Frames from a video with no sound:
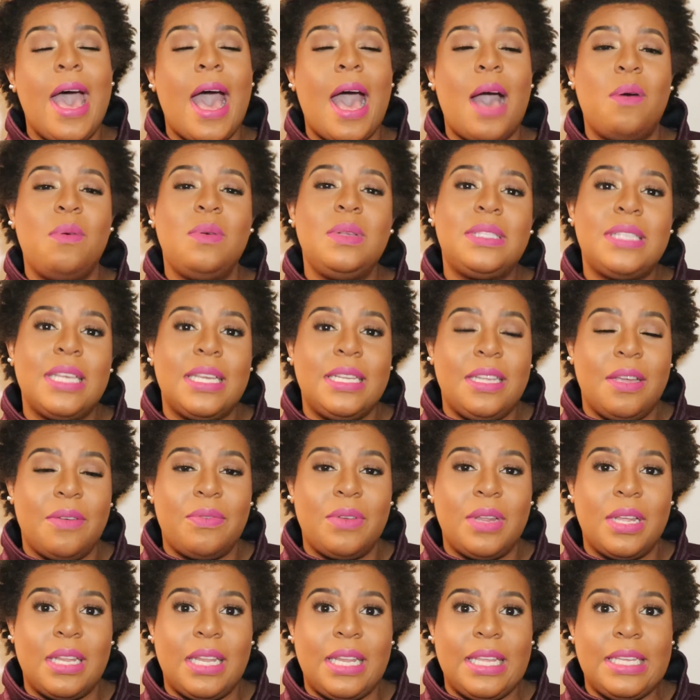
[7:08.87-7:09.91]
I would say
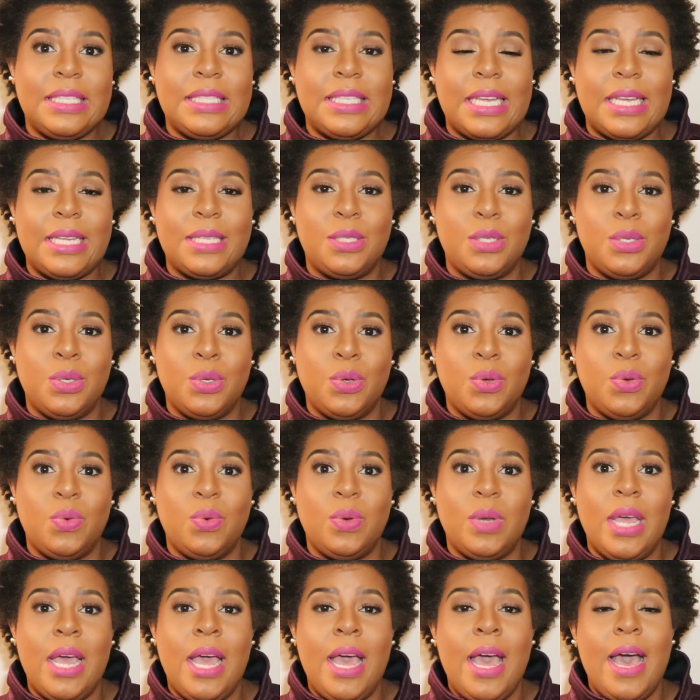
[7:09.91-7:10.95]
definitely stay
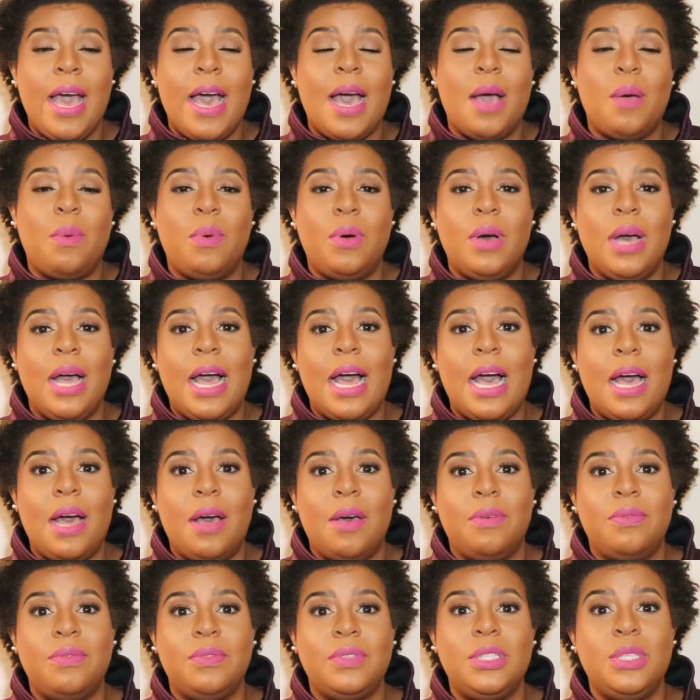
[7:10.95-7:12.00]
tuned. I will
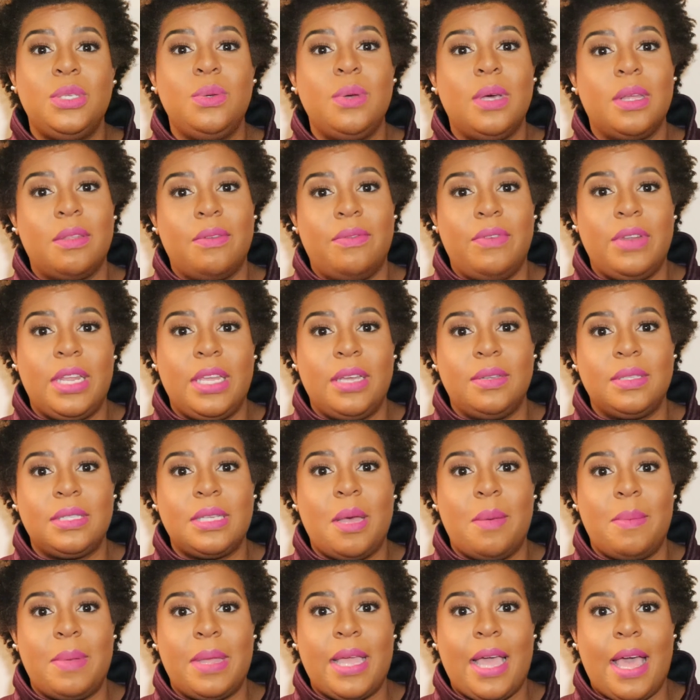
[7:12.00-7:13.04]
have 2 other videos
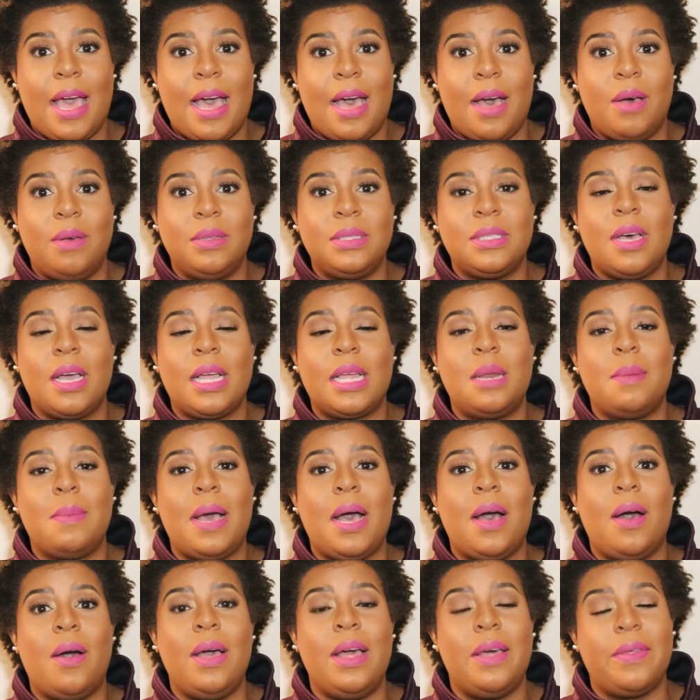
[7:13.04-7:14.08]
coming out talking
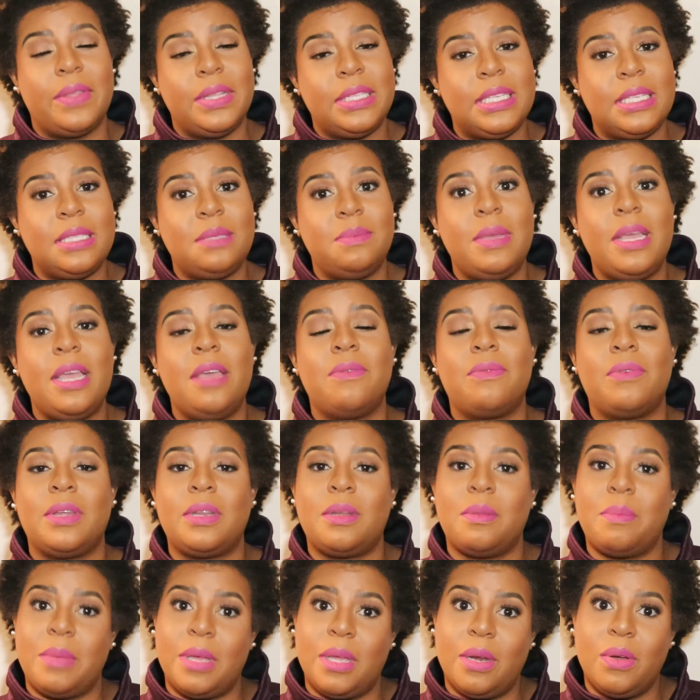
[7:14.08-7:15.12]
about health assessment and
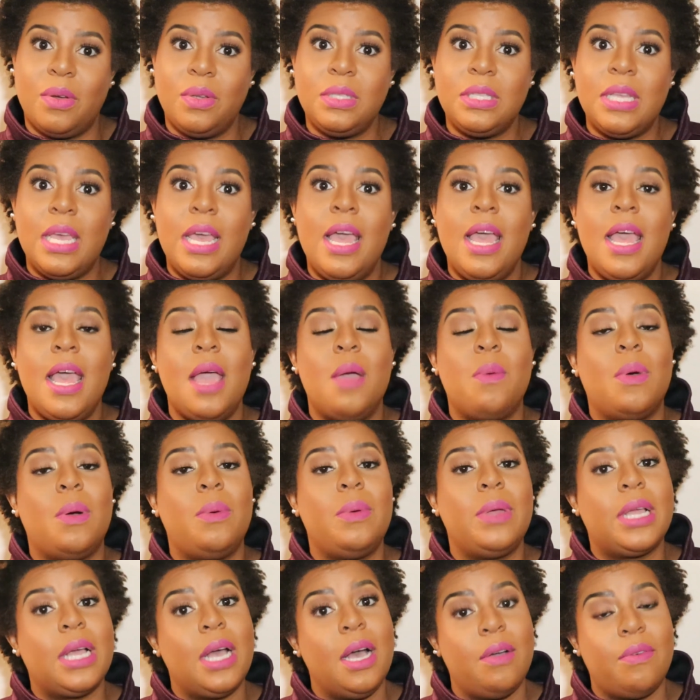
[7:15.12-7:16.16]
fundamentals and what
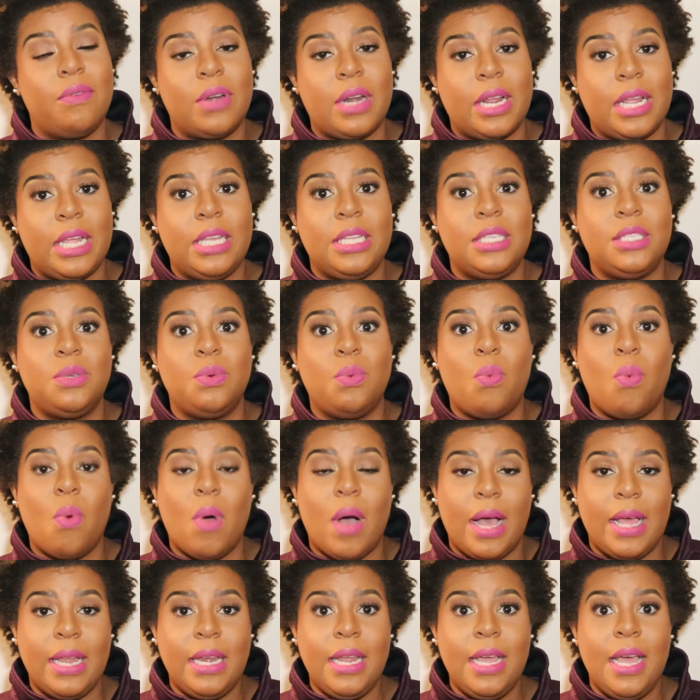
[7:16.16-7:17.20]
we covered in each
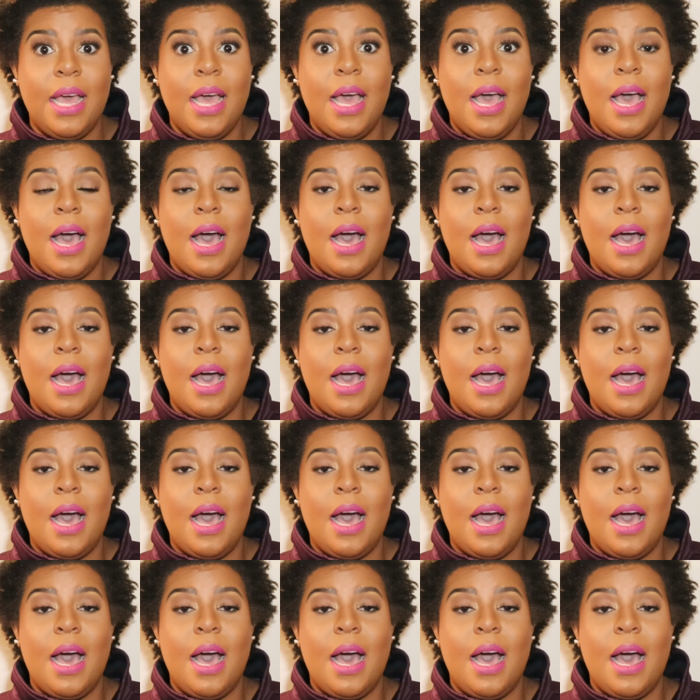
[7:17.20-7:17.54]
one.